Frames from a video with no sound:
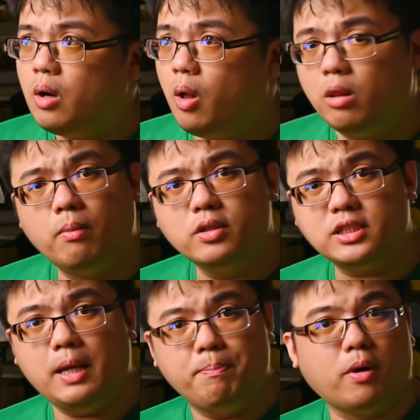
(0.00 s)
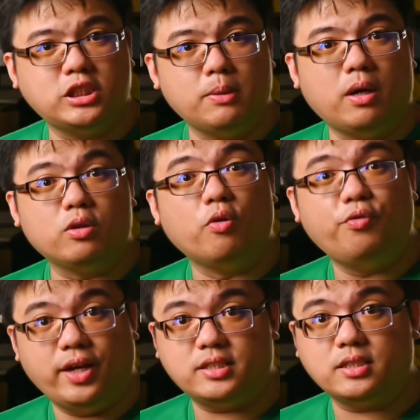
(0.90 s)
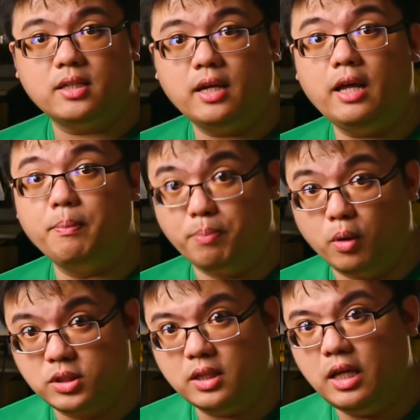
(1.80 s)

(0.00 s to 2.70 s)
almost impossible to fix in post.